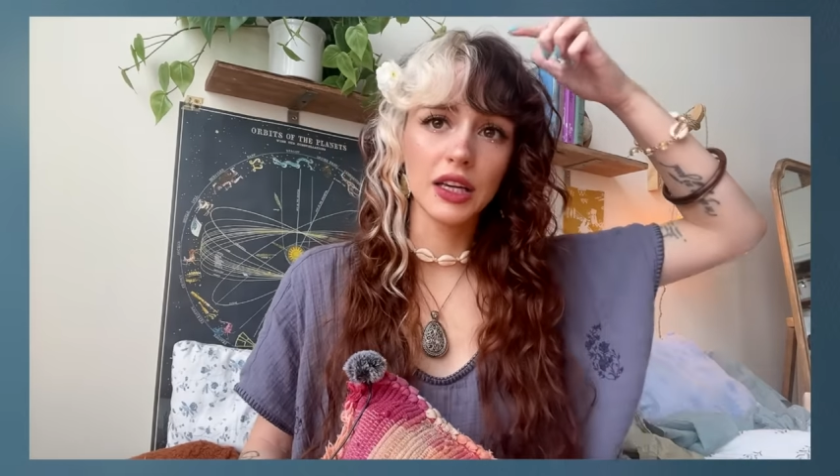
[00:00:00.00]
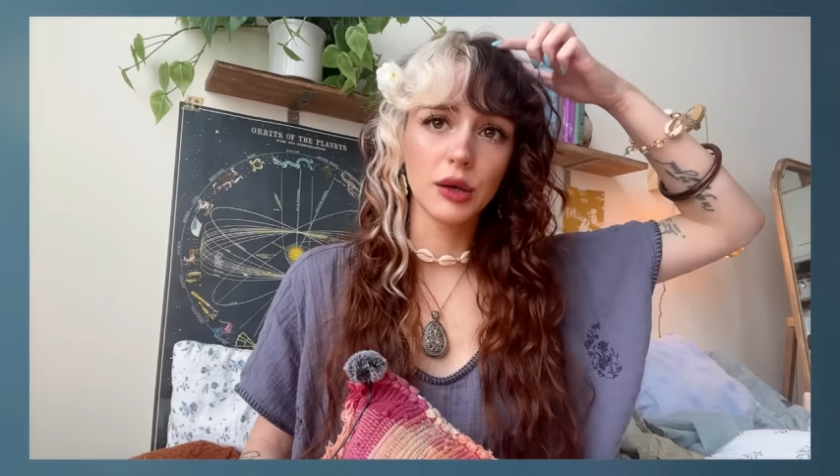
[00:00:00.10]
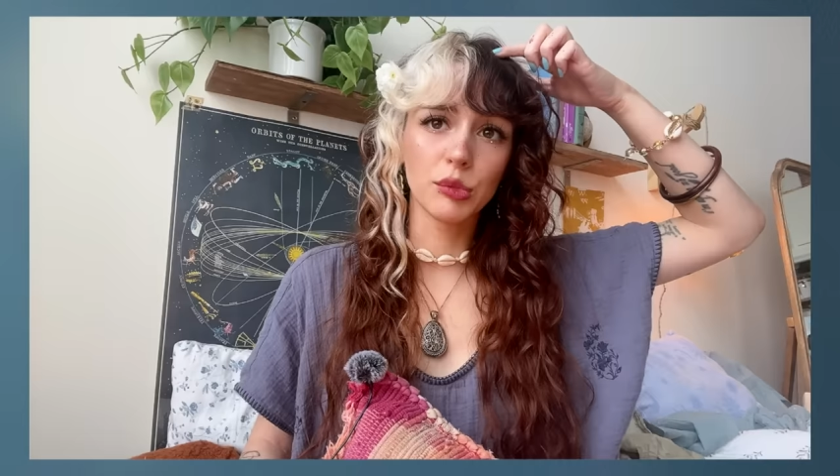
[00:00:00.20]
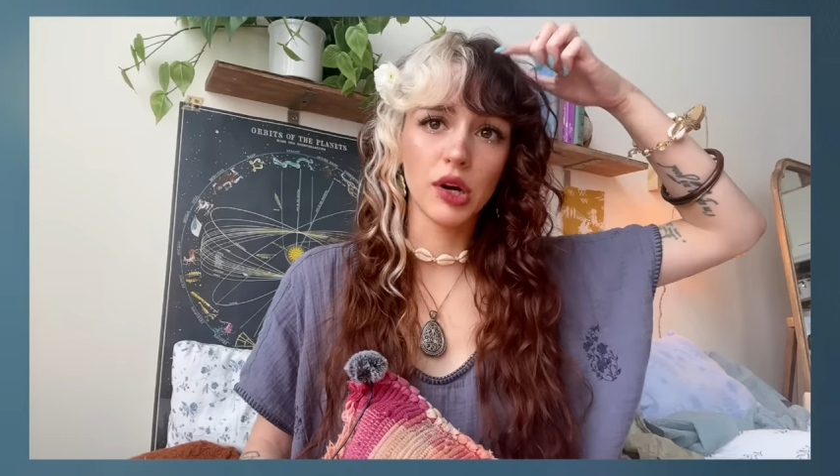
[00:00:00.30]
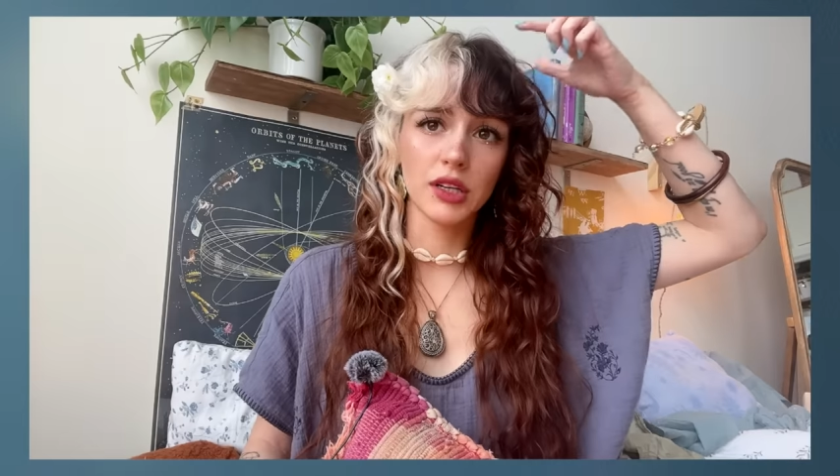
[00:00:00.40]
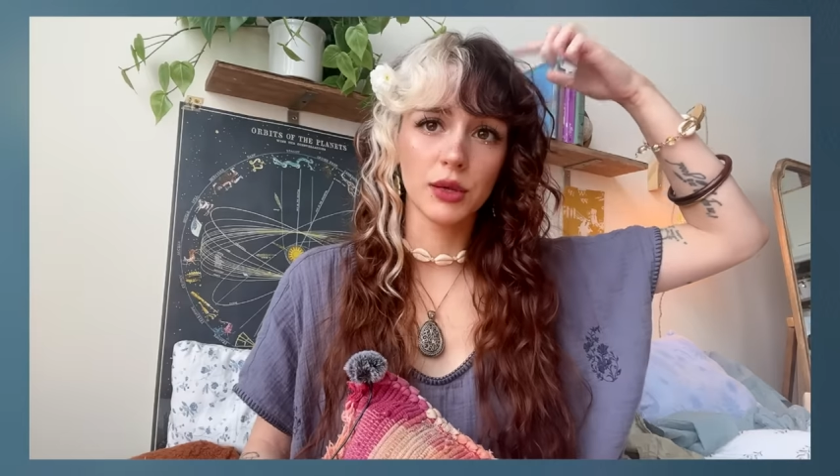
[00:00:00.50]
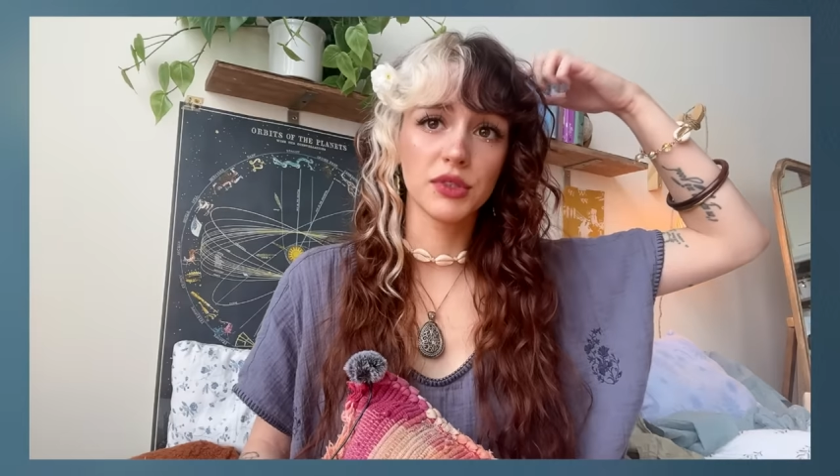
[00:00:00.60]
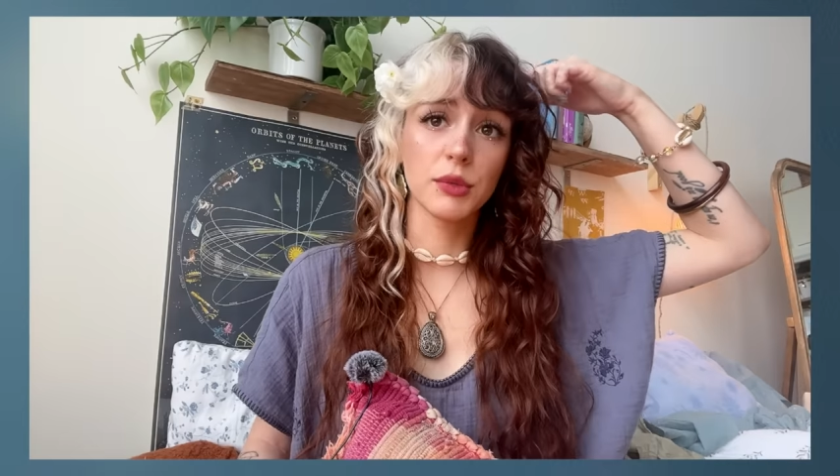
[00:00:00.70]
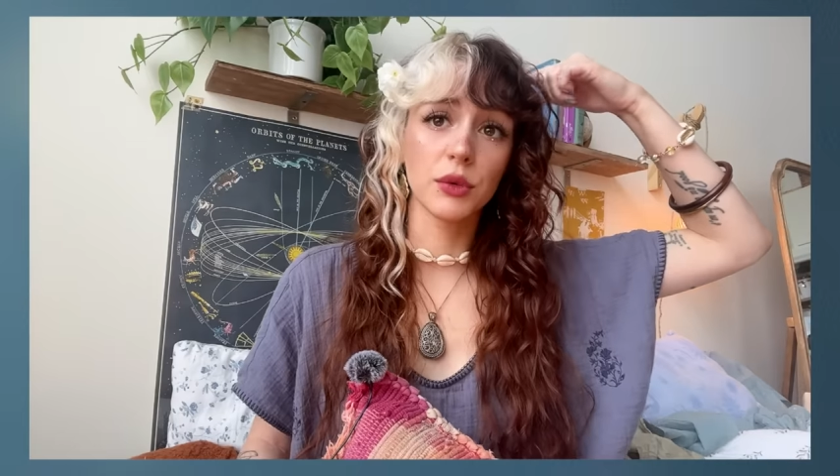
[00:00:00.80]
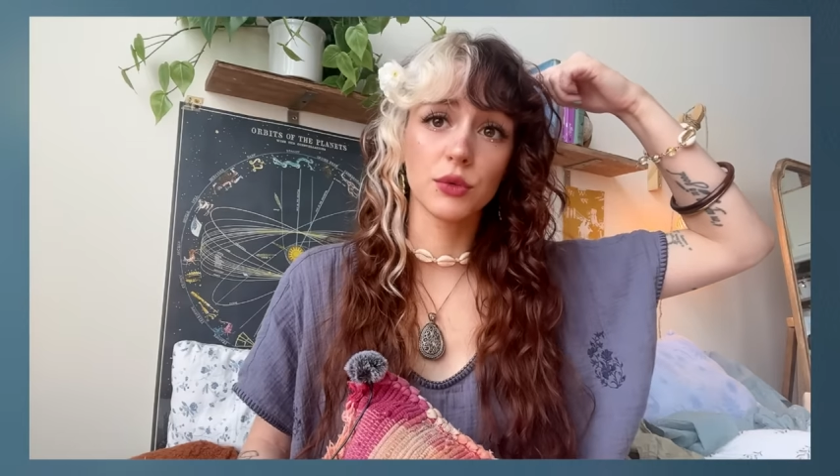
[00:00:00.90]
brought it up to
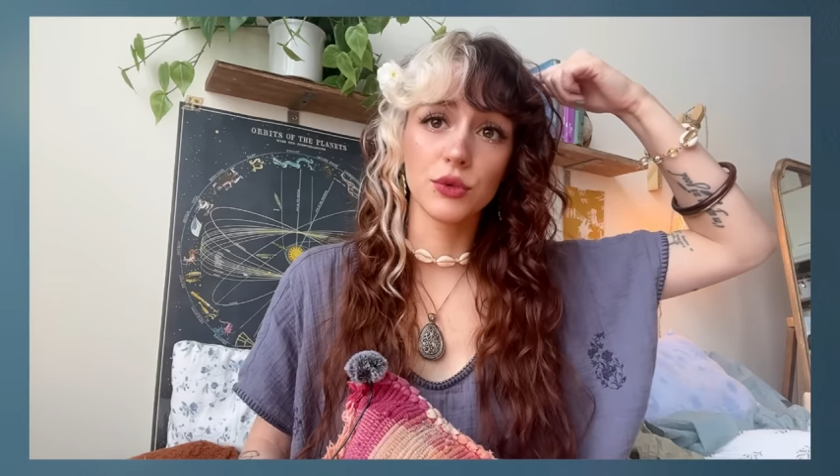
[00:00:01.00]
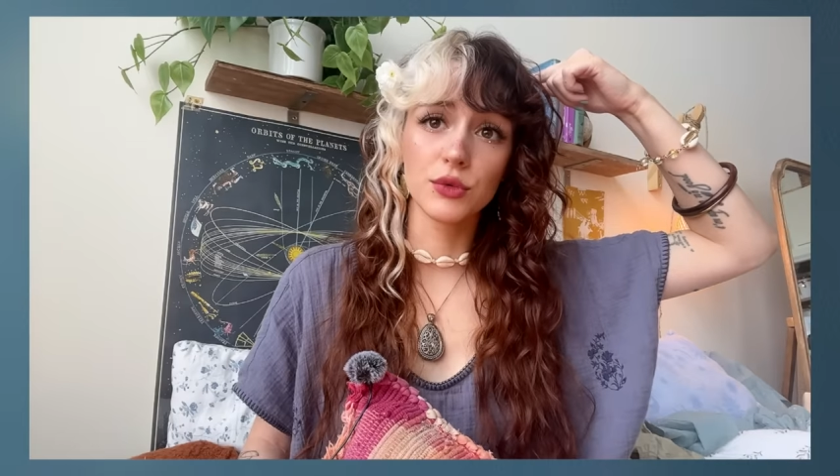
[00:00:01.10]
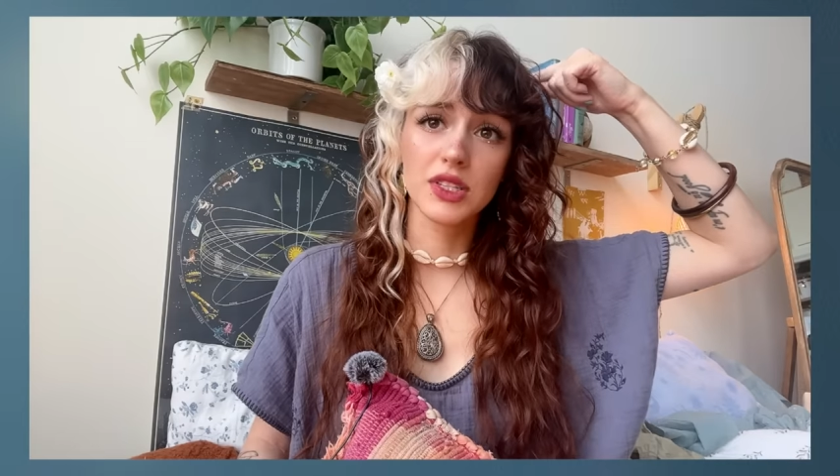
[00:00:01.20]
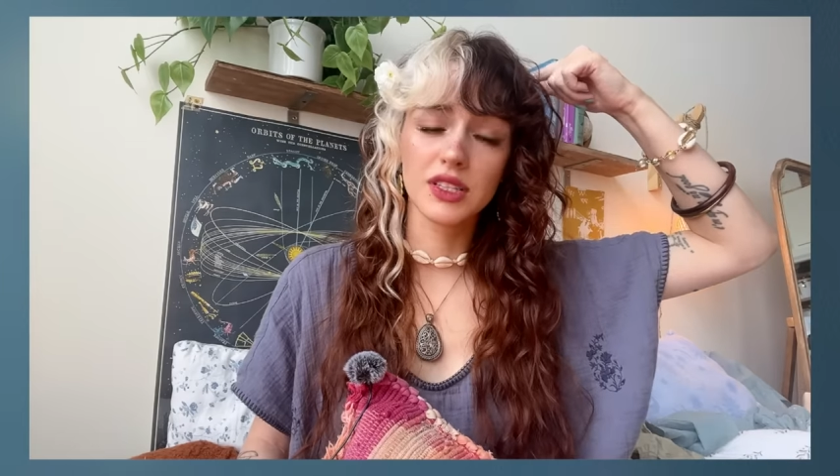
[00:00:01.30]
my roots.